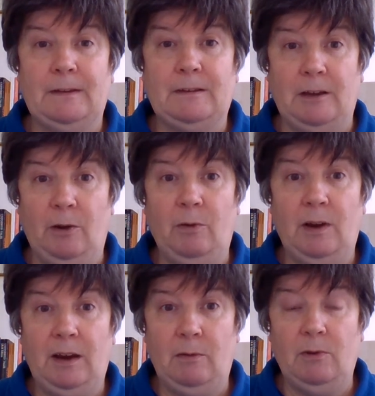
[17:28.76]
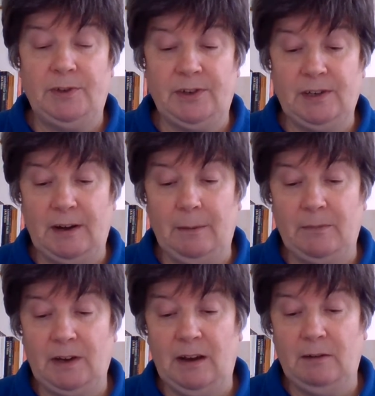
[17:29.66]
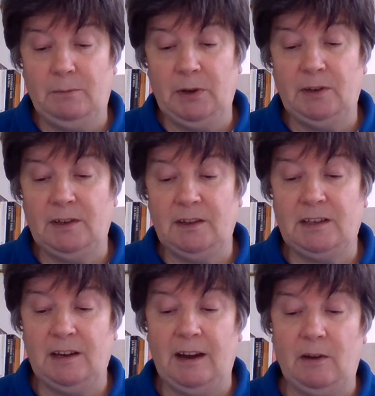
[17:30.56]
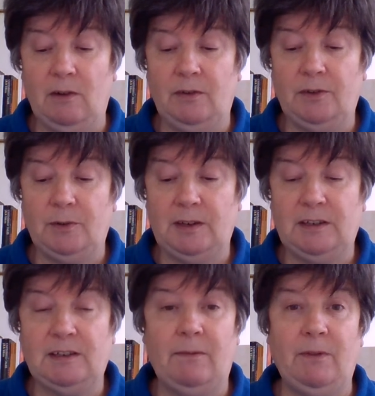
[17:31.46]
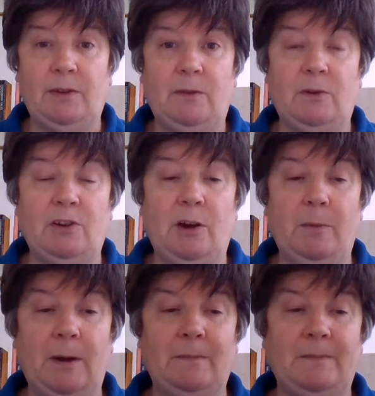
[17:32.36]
So he was condemned and burnt at the stake on the 27th of October.